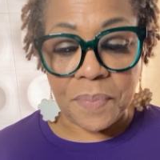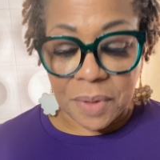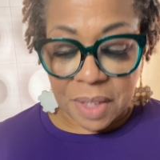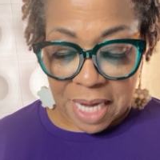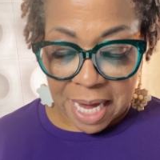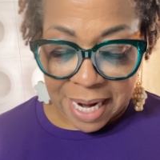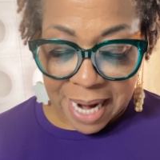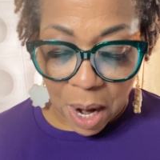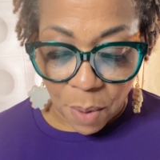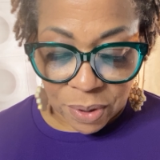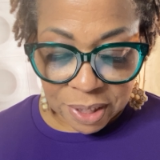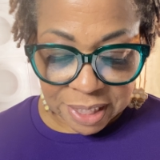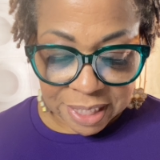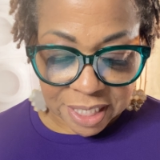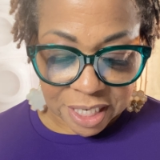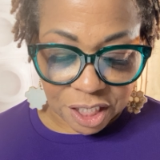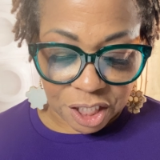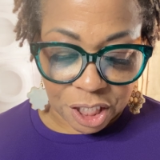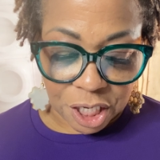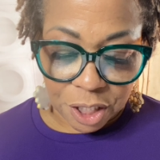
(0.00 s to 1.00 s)
and I will send
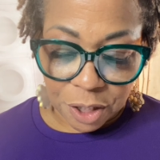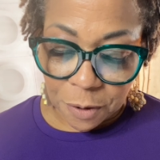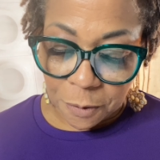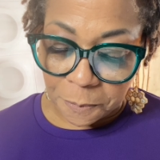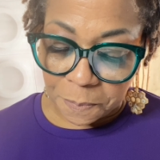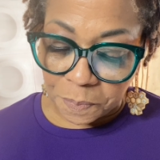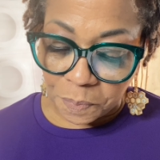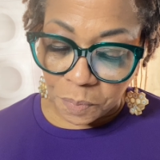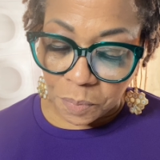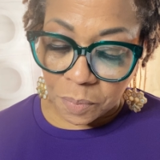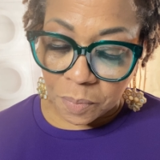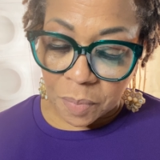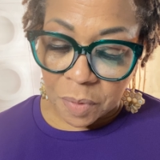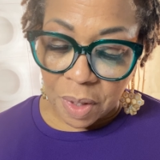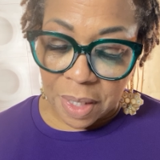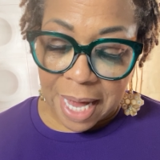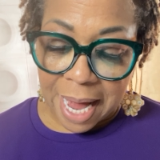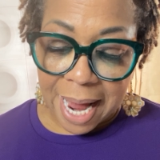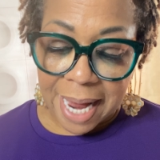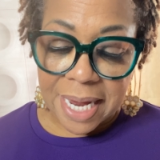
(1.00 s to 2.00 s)
it to you.
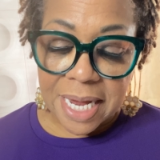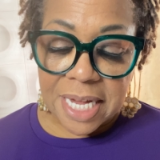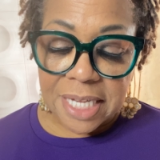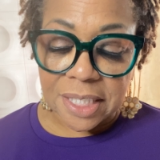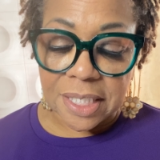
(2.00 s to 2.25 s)
Okay?